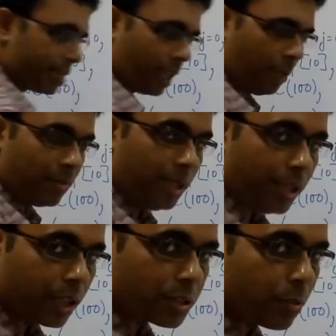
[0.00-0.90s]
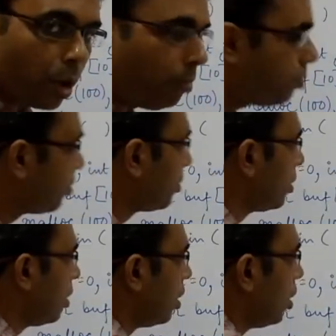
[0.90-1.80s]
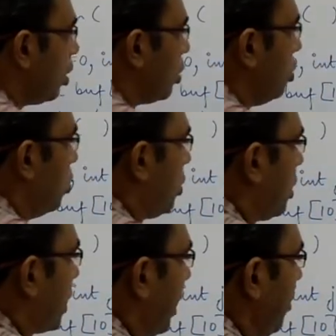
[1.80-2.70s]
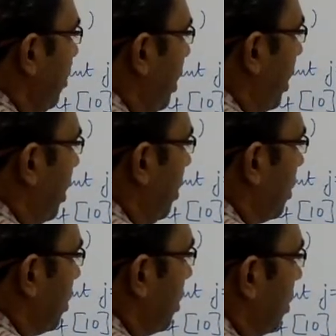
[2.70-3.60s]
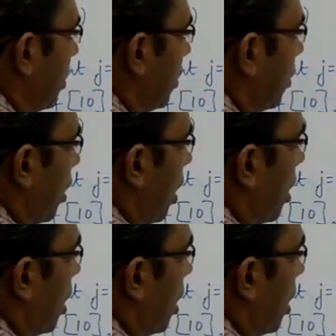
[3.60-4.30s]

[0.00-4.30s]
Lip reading: same Linux prompt you type in a